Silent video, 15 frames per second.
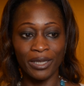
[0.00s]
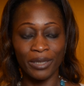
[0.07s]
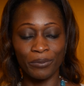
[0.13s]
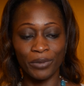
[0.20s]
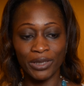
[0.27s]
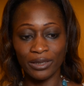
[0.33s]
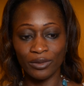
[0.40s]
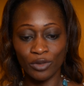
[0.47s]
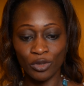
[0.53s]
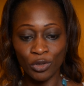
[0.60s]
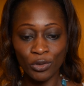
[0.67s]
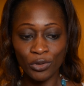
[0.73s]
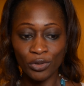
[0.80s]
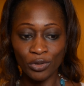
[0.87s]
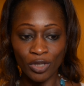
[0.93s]
but
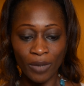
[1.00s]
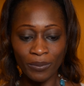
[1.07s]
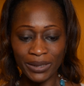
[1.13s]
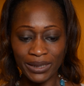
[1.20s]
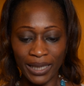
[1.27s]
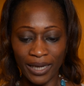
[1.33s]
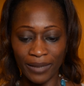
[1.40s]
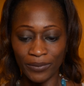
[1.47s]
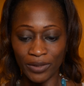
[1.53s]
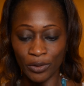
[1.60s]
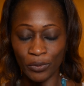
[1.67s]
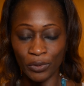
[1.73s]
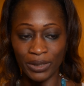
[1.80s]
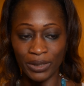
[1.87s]
sometimes he would